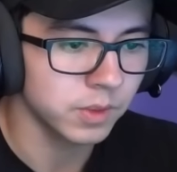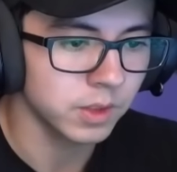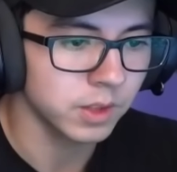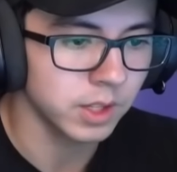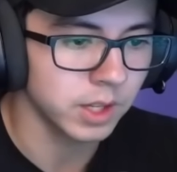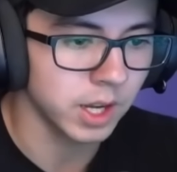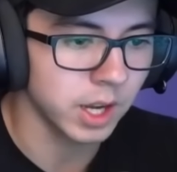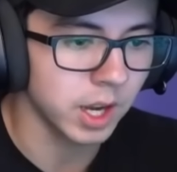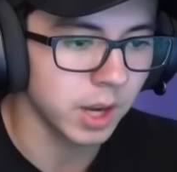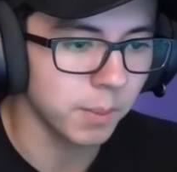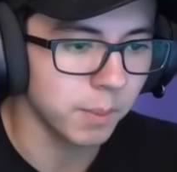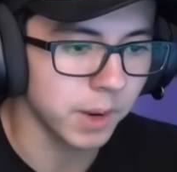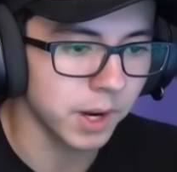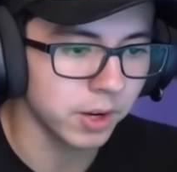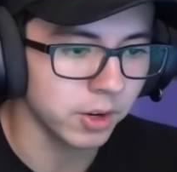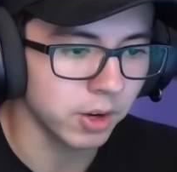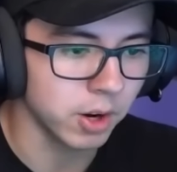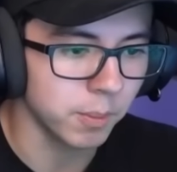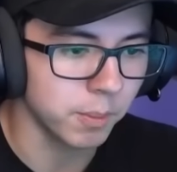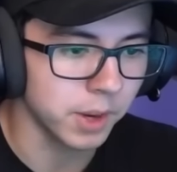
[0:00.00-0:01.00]
Yeah, I'm
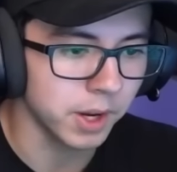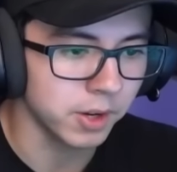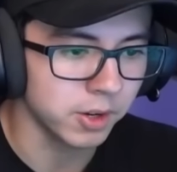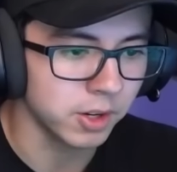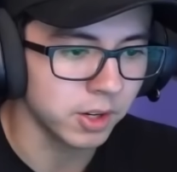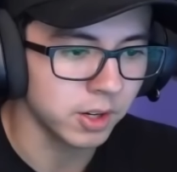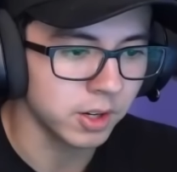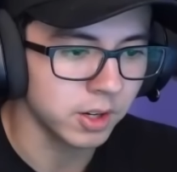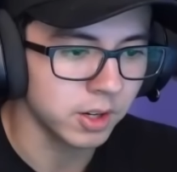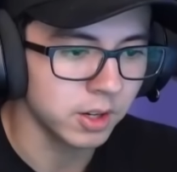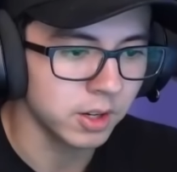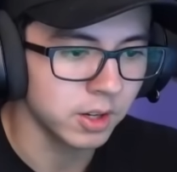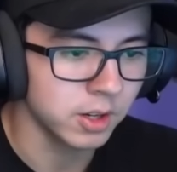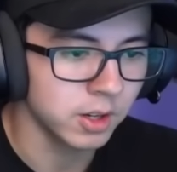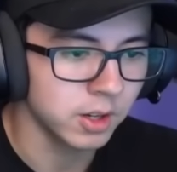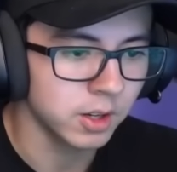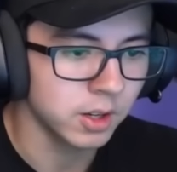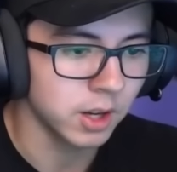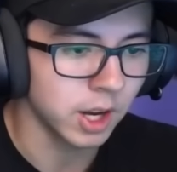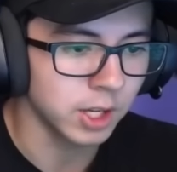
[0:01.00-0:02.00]
better. I'm better.
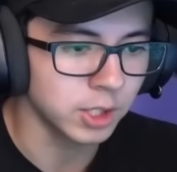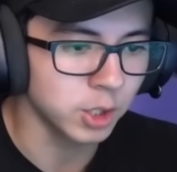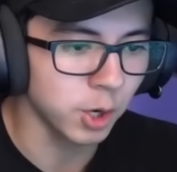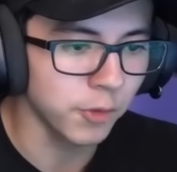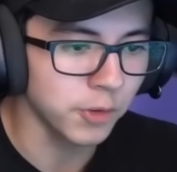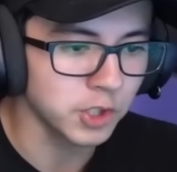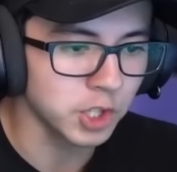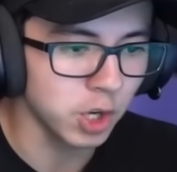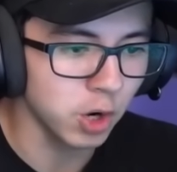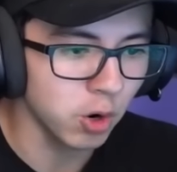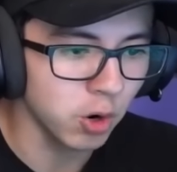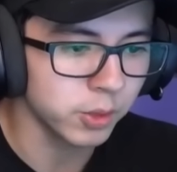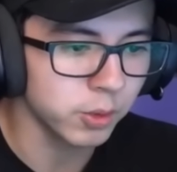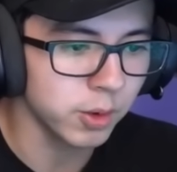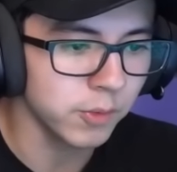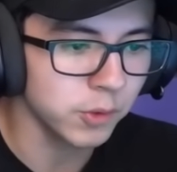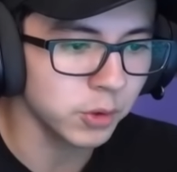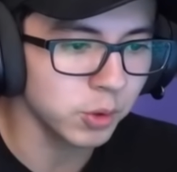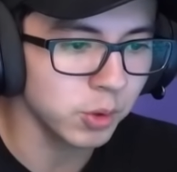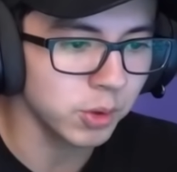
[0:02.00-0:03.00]
I two for two?
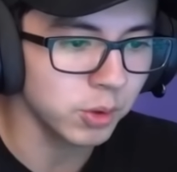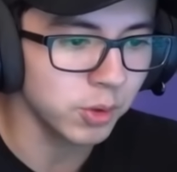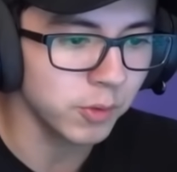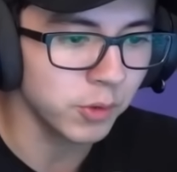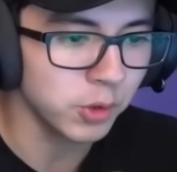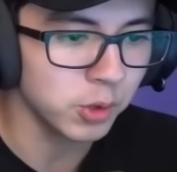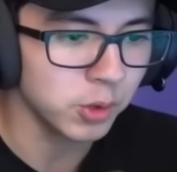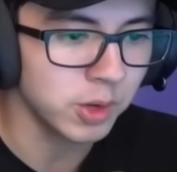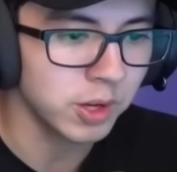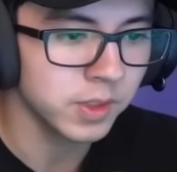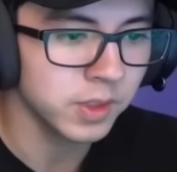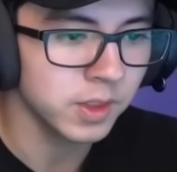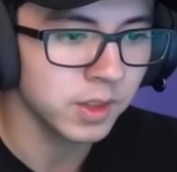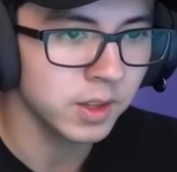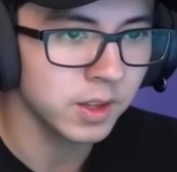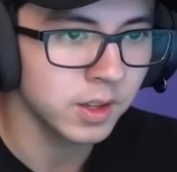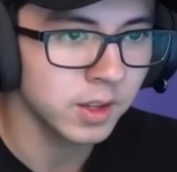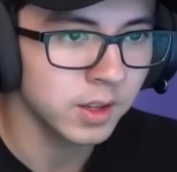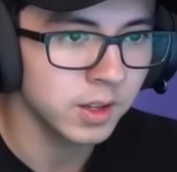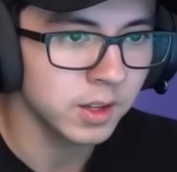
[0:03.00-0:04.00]
Three for three. Three for three.
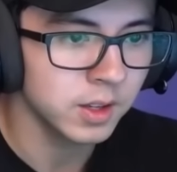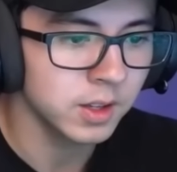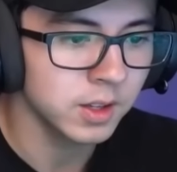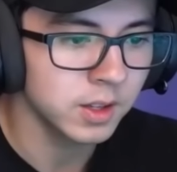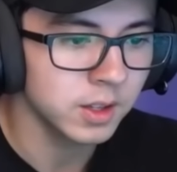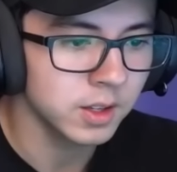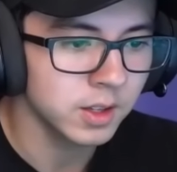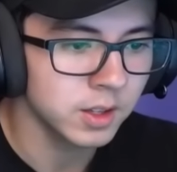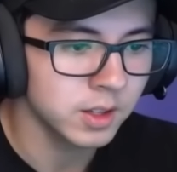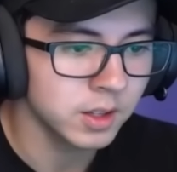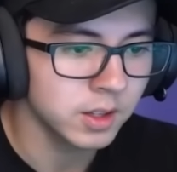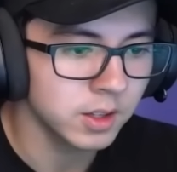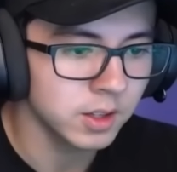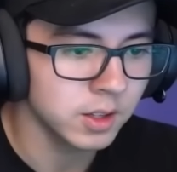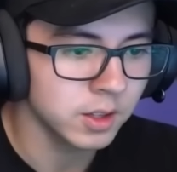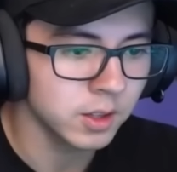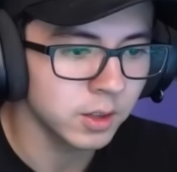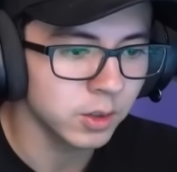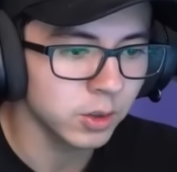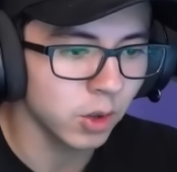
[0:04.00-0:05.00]

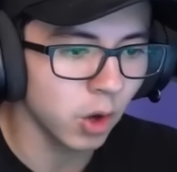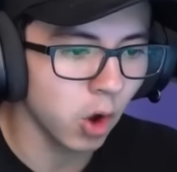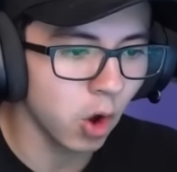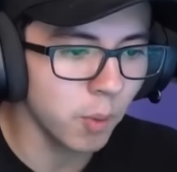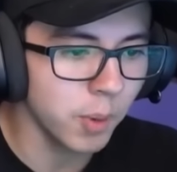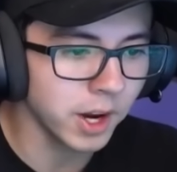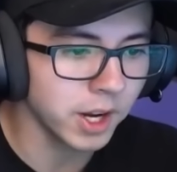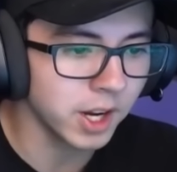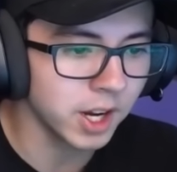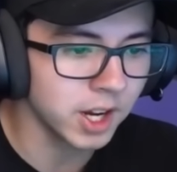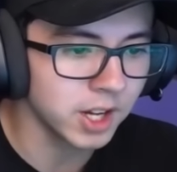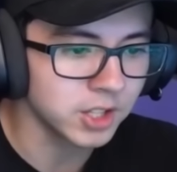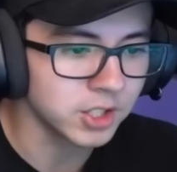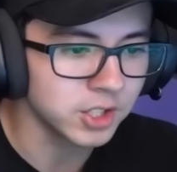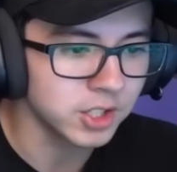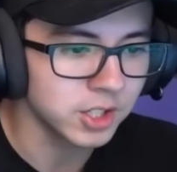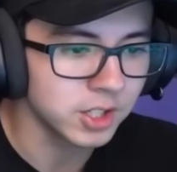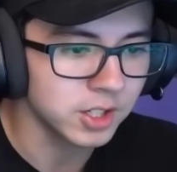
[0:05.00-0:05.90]
Oh my gosh.